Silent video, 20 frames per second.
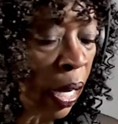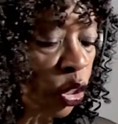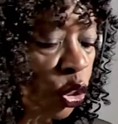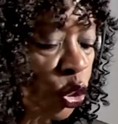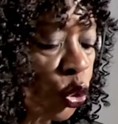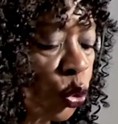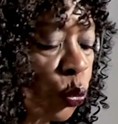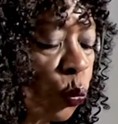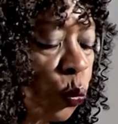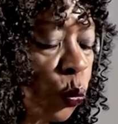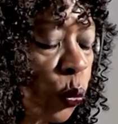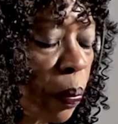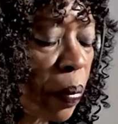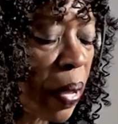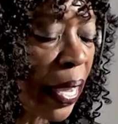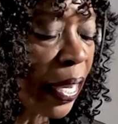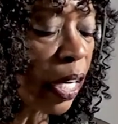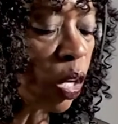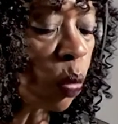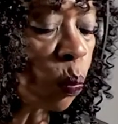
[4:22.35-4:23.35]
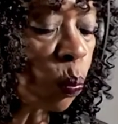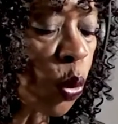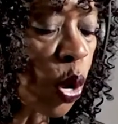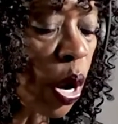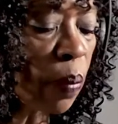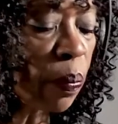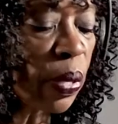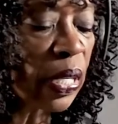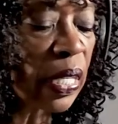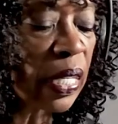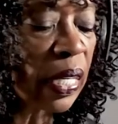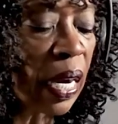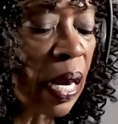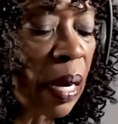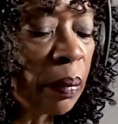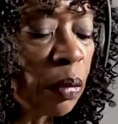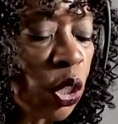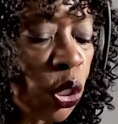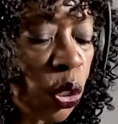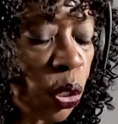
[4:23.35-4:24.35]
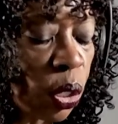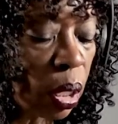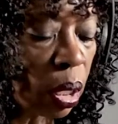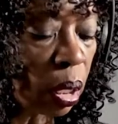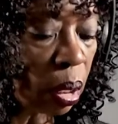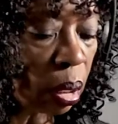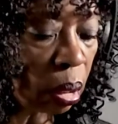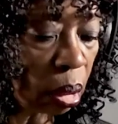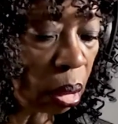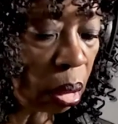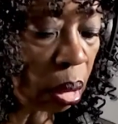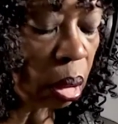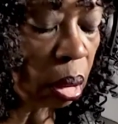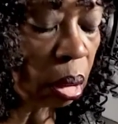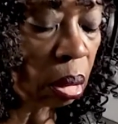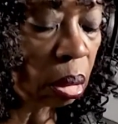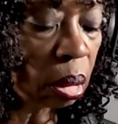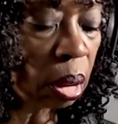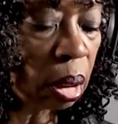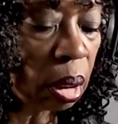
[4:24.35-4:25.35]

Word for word: Do we make an appointment to come to the